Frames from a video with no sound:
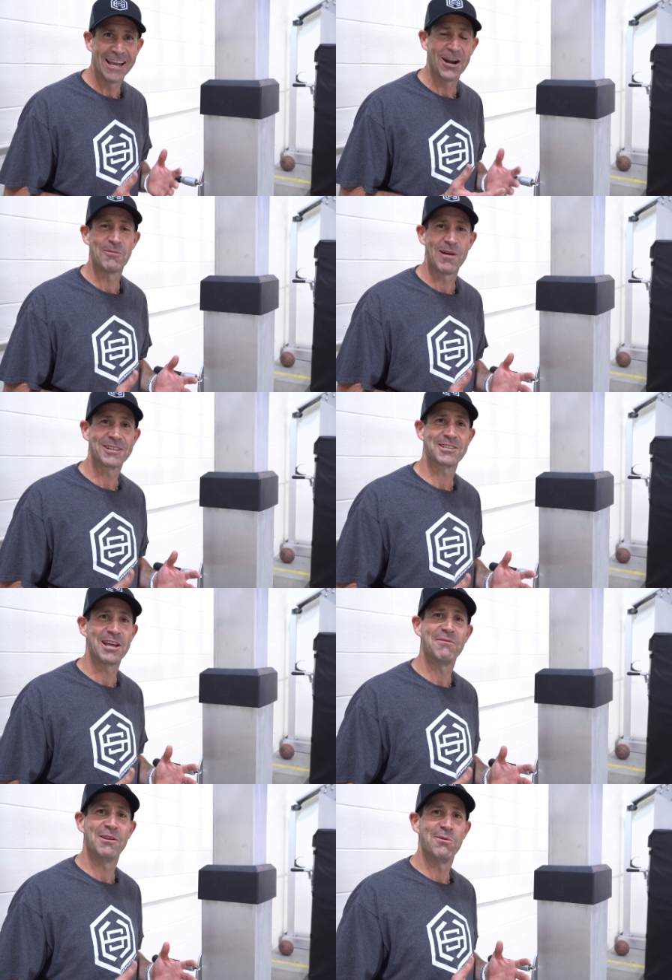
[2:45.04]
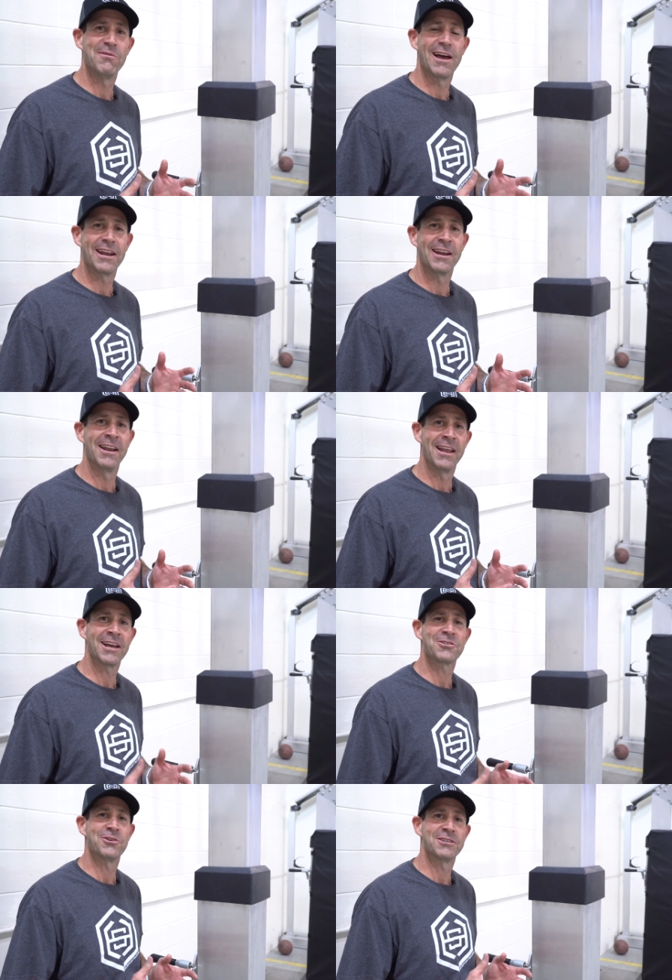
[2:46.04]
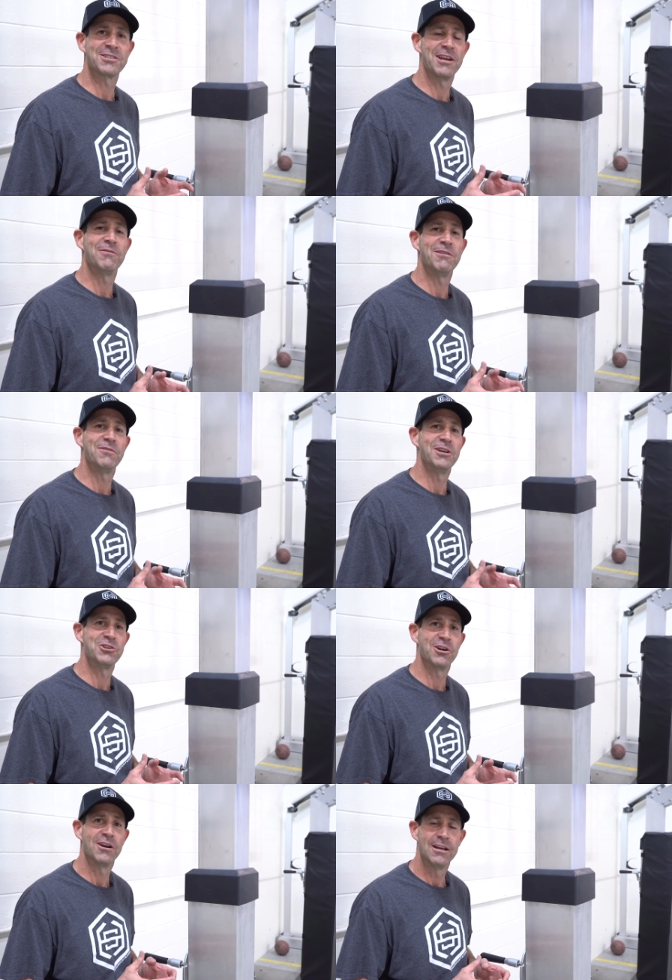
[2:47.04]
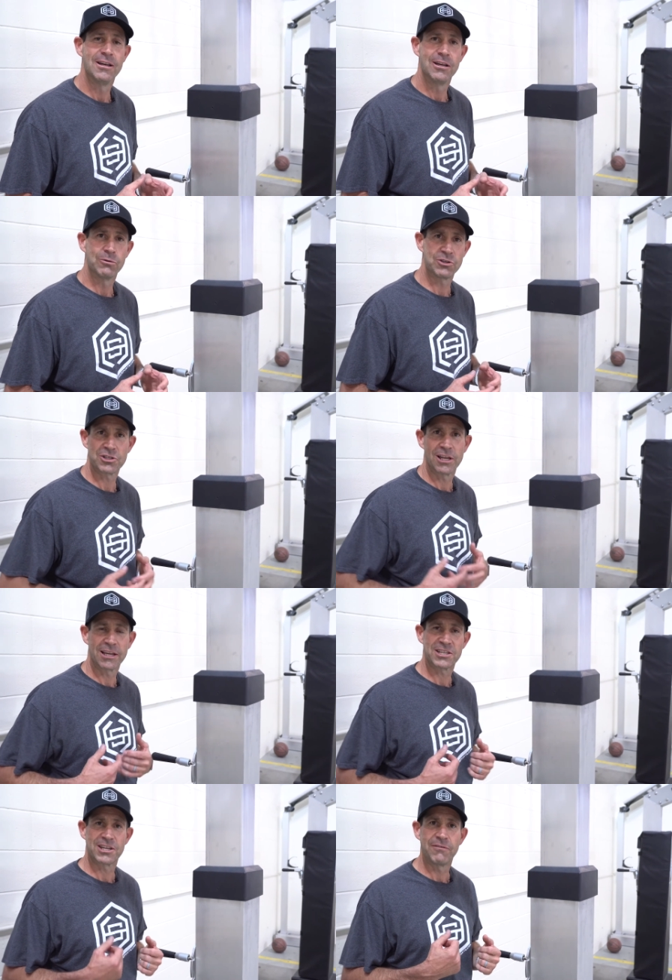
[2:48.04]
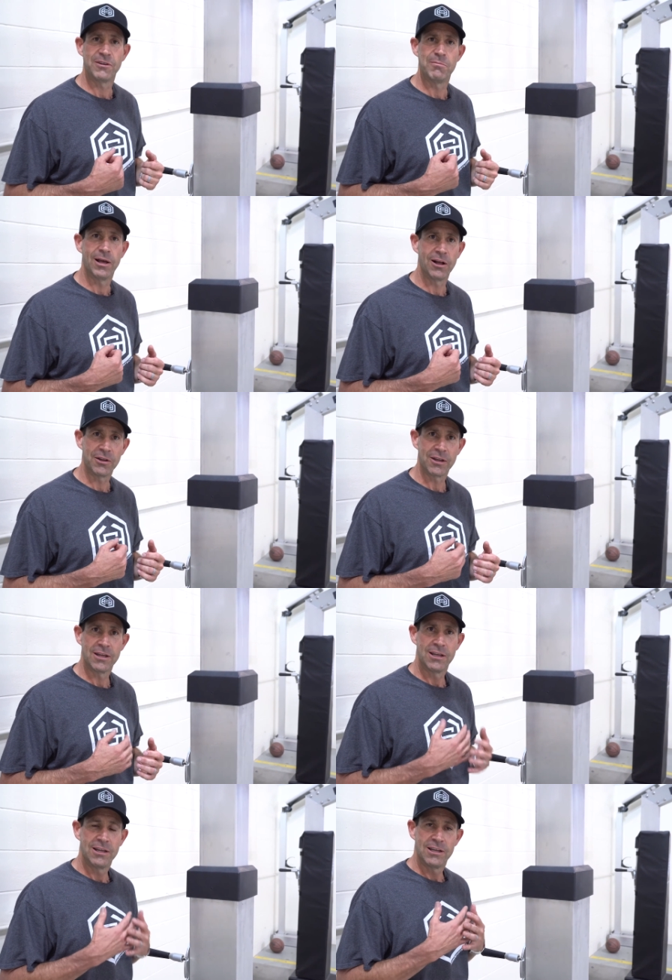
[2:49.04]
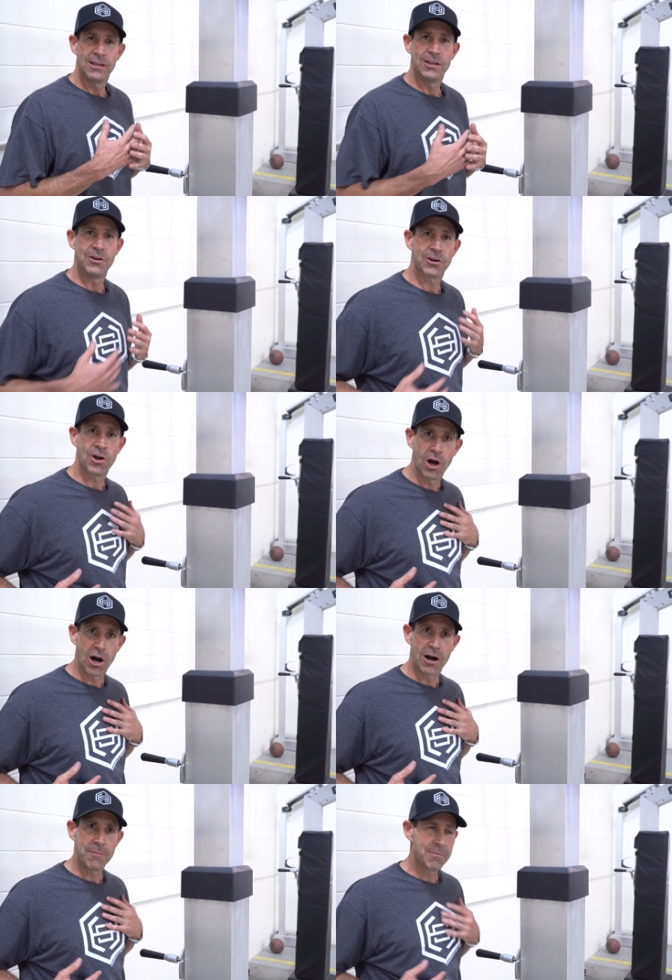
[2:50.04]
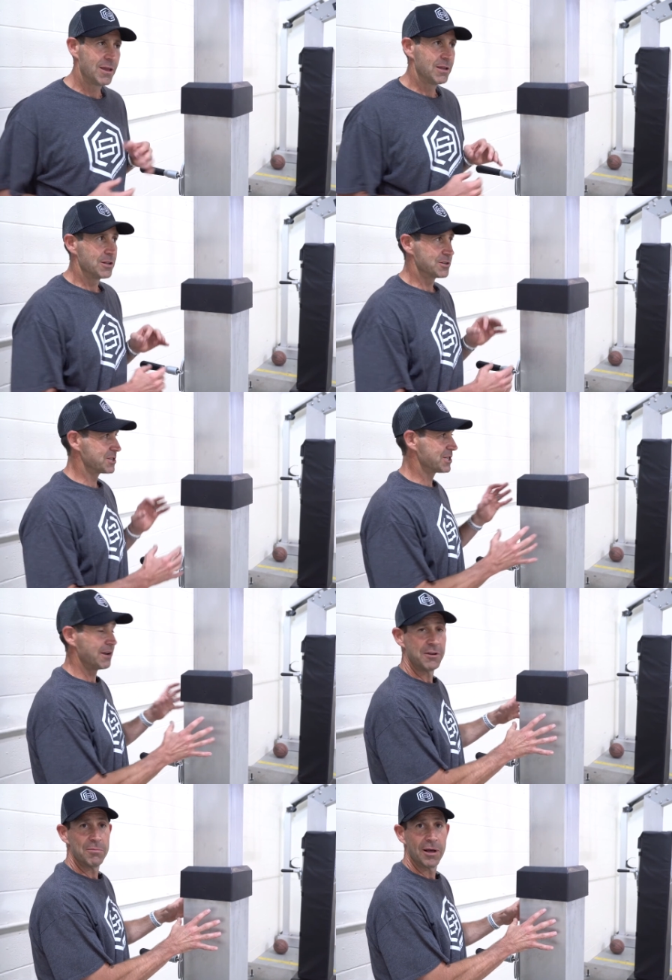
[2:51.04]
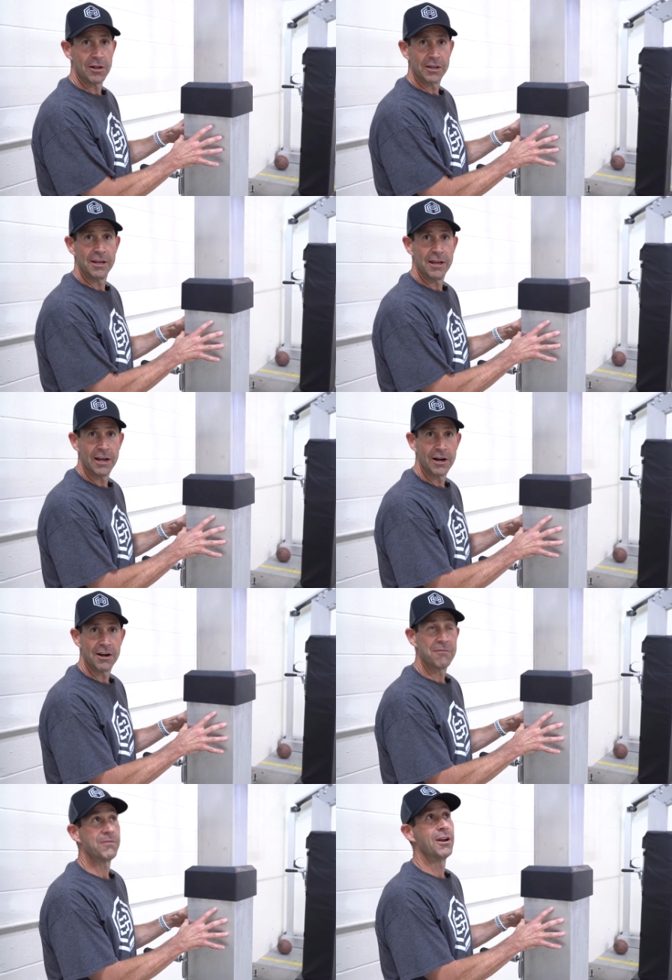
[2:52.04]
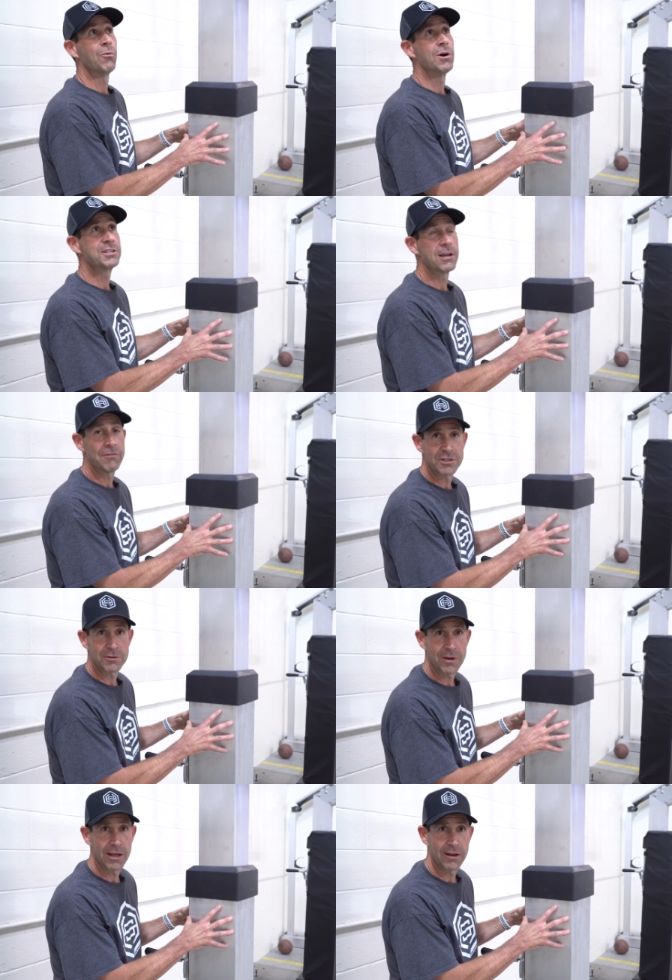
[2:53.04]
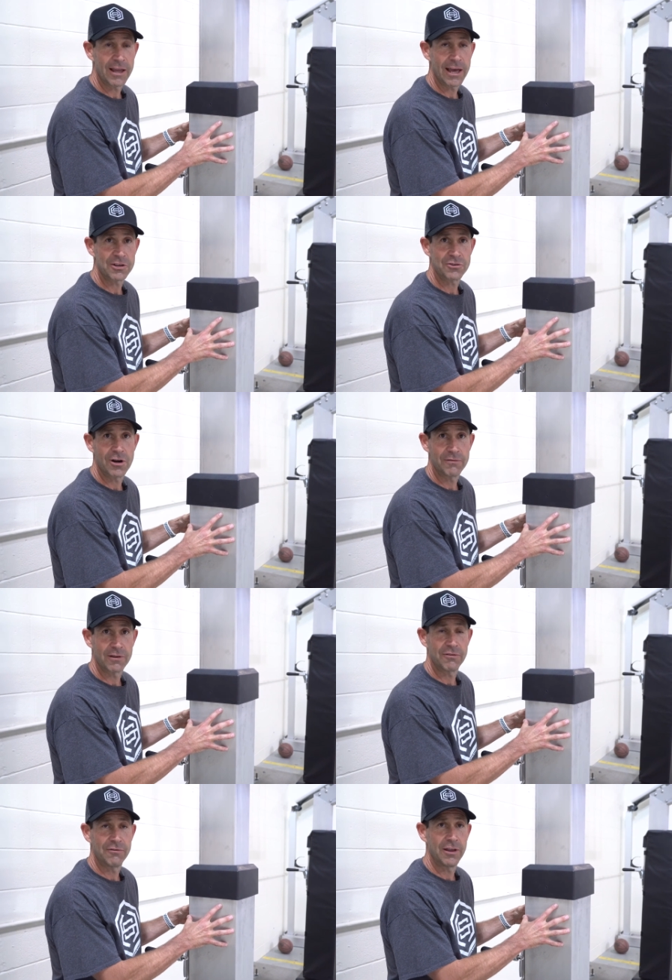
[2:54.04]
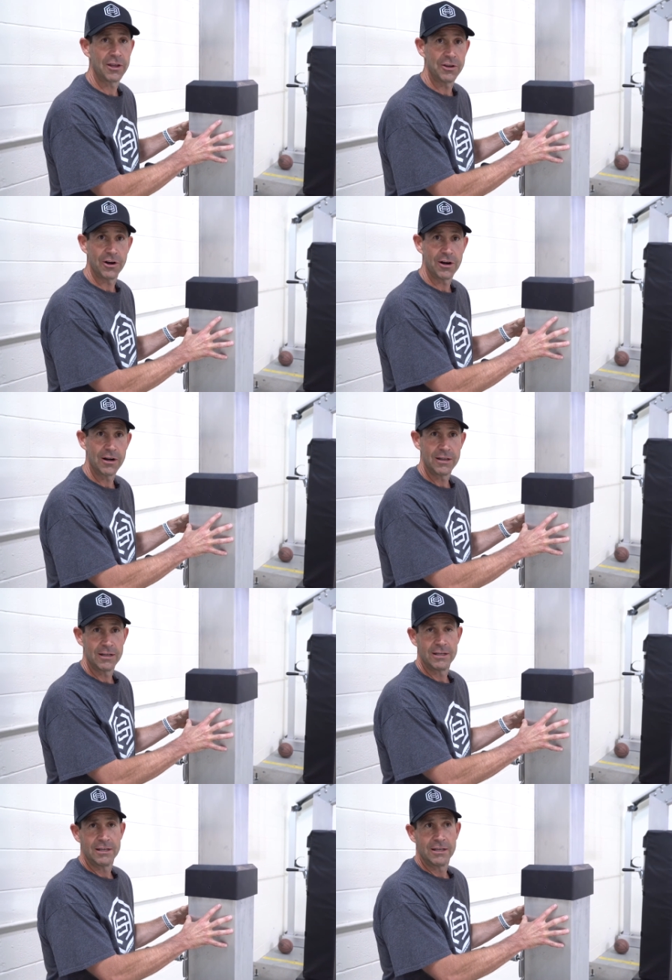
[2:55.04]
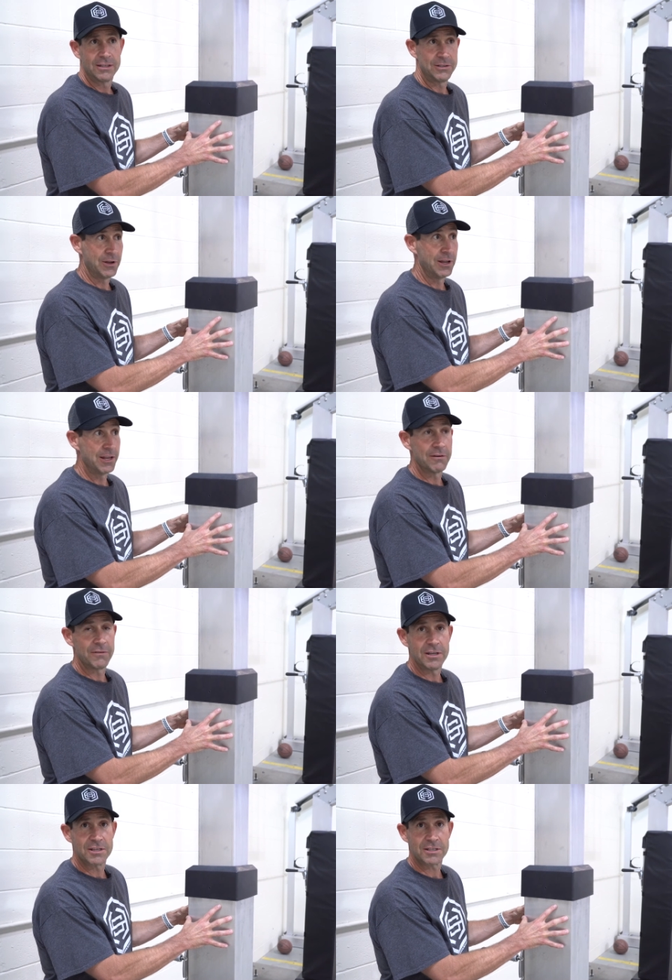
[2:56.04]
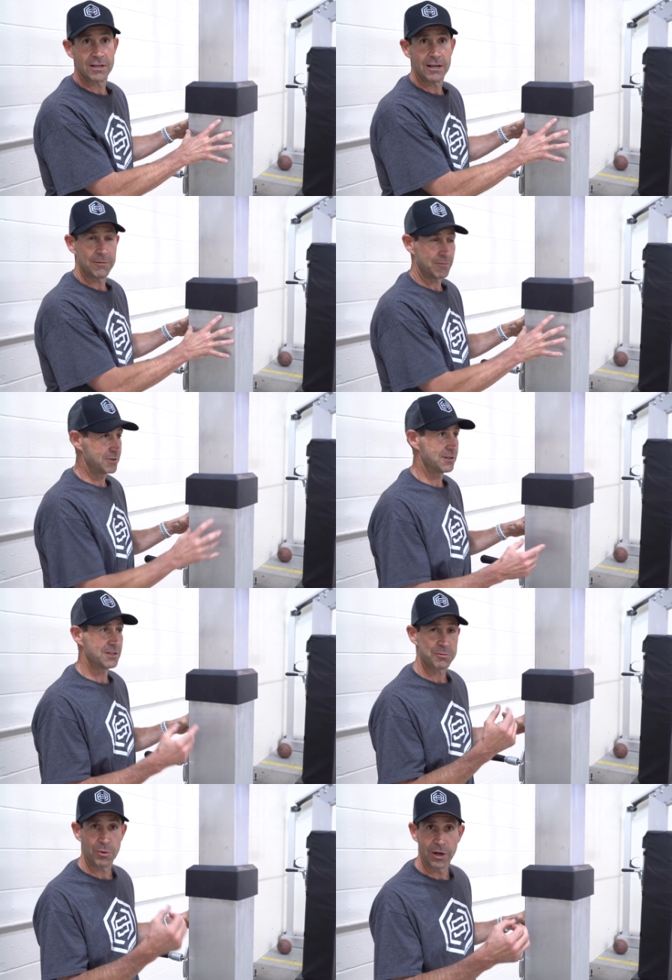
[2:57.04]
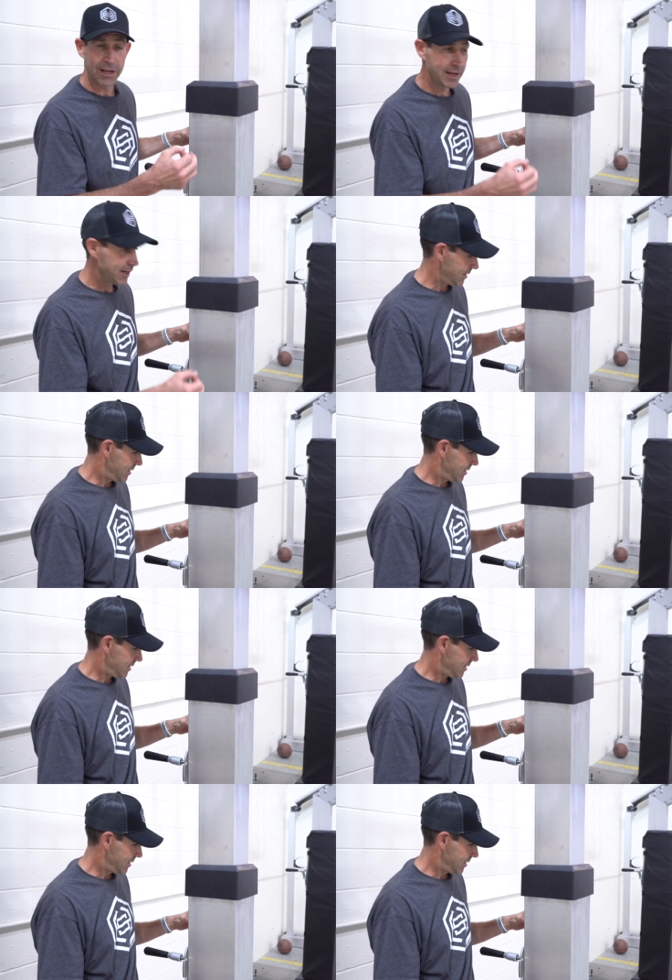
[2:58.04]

care about safety, we've added an extra safety feature. It's just like a safety belt in your car. There's a safety belt in here. If there was ever some kind of catastrophic failure, to any of these, uh, to the spring